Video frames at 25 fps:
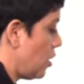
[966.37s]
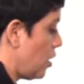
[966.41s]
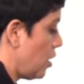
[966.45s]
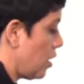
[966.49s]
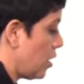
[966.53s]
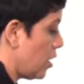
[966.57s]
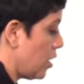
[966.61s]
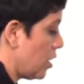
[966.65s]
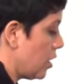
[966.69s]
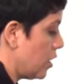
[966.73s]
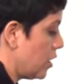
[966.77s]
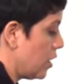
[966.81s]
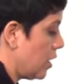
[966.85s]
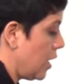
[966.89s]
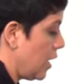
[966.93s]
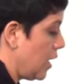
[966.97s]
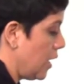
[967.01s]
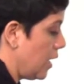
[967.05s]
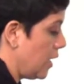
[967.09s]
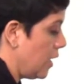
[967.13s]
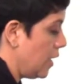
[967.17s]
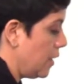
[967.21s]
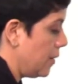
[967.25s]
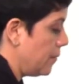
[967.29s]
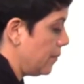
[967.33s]
are,
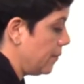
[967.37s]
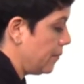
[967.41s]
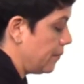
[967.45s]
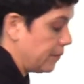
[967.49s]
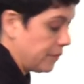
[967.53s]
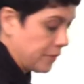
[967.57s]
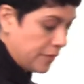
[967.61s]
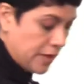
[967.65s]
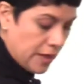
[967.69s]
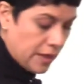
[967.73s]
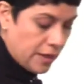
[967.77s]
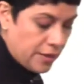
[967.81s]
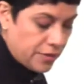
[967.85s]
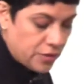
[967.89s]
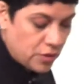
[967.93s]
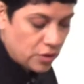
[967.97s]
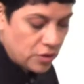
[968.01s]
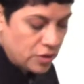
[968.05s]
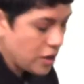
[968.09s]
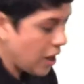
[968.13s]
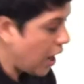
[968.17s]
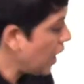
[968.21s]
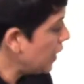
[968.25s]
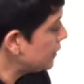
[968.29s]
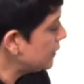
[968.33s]
they're
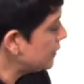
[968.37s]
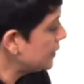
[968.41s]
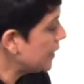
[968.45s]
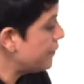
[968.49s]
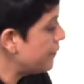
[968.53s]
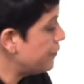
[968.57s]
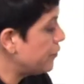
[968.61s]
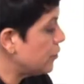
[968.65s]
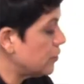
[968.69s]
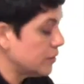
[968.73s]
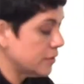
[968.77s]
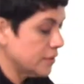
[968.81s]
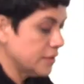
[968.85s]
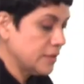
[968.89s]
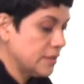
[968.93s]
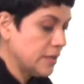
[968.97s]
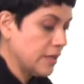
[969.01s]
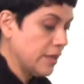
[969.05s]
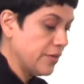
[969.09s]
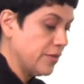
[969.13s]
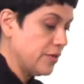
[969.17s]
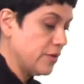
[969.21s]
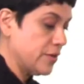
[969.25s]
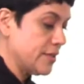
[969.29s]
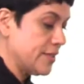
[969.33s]
not levels,
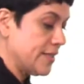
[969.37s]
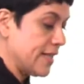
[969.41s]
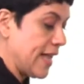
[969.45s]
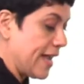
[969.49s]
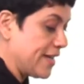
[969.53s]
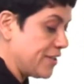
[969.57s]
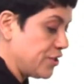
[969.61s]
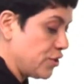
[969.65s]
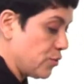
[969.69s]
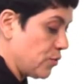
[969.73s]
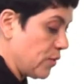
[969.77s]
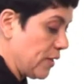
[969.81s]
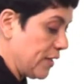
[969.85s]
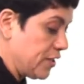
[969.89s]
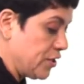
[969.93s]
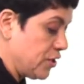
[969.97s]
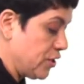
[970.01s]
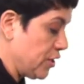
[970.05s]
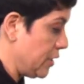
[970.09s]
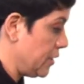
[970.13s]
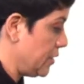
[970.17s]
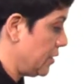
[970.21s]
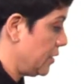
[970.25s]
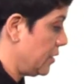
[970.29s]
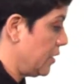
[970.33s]
they're
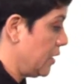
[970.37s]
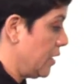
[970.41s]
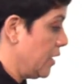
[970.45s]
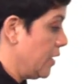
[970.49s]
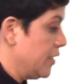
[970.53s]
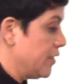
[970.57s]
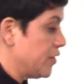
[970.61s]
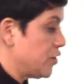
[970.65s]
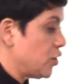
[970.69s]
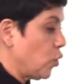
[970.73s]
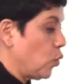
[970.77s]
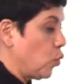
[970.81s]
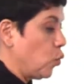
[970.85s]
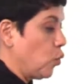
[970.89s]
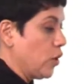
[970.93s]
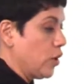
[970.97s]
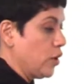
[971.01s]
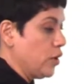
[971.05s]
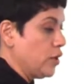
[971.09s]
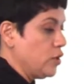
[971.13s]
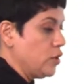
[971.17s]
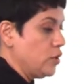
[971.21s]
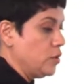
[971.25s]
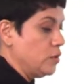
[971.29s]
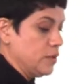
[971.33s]
saturation. So
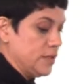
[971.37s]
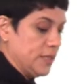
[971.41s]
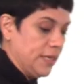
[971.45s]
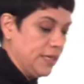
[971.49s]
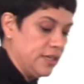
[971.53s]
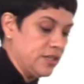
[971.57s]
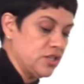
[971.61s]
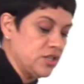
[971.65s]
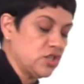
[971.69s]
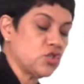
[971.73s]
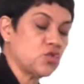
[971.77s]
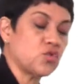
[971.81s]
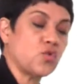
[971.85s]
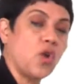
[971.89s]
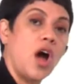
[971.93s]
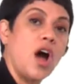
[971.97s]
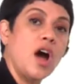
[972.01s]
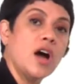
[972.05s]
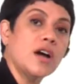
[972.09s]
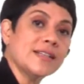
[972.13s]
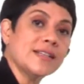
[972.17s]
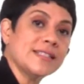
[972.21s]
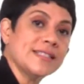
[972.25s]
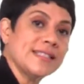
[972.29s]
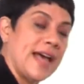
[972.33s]
we're using a
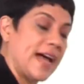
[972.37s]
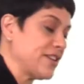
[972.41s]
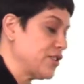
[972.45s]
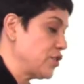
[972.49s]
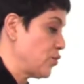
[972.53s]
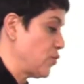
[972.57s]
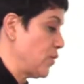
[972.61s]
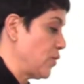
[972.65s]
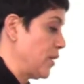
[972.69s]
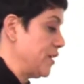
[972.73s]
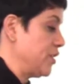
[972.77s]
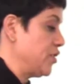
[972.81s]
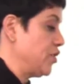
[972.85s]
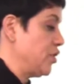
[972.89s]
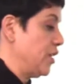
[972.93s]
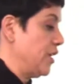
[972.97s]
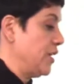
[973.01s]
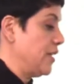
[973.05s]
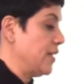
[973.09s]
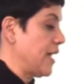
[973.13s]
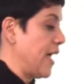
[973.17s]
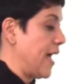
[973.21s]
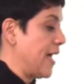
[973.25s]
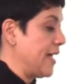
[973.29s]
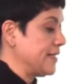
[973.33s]
strong
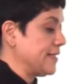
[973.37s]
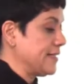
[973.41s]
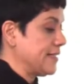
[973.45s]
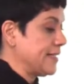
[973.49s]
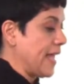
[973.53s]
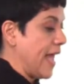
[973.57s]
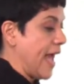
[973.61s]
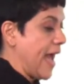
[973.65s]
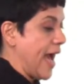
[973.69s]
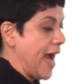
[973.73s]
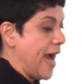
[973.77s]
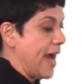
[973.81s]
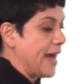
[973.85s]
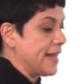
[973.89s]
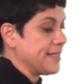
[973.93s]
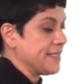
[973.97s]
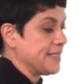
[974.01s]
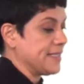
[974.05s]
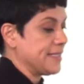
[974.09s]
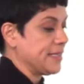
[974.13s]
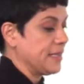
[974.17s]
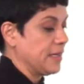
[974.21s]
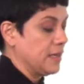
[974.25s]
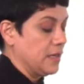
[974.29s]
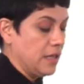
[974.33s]
saturation that's
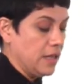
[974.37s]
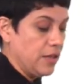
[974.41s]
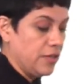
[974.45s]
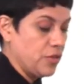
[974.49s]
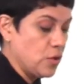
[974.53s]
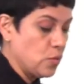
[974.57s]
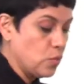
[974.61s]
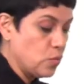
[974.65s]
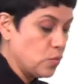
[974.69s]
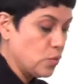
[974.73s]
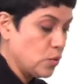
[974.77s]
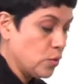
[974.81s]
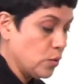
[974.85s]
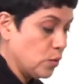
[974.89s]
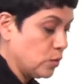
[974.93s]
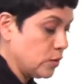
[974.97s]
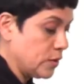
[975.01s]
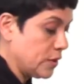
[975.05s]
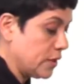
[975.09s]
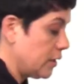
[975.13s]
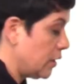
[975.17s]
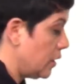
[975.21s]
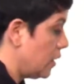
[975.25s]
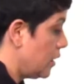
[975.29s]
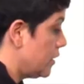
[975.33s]
at the
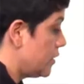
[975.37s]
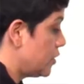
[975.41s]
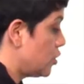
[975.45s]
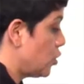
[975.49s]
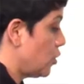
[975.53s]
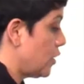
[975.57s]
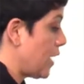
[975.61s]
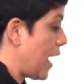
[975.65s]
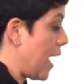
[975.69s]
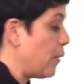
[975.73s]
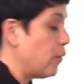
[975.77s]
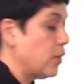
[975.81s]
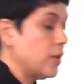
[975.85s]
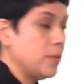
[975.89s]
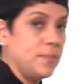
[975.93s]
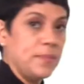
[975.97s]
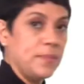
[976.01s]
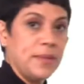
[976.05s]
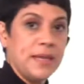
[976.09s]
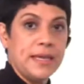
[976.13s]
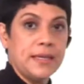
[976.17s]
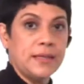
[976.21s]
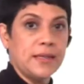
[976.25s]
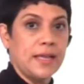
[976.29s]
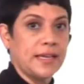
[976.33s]
root. So that would
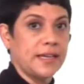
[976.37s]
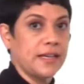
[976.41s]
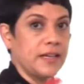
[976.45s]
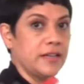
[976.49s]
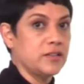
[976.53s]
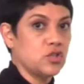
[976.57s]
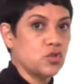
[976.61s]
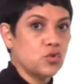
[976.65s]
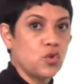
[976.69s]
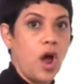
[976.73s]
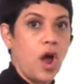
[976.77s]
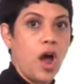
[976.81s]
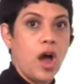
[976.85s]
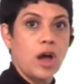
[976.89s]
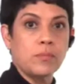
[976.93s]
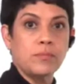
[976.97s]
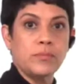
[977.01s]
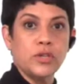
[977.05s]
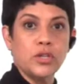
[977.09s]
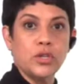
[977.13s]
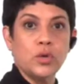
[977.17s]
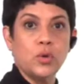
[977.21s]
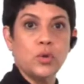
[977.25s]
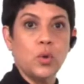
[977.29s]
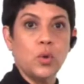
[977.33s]
be like a strong
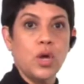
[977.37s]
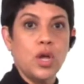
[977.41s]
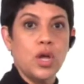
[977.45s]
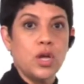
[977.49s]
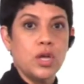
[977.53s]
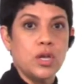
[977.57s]
blue,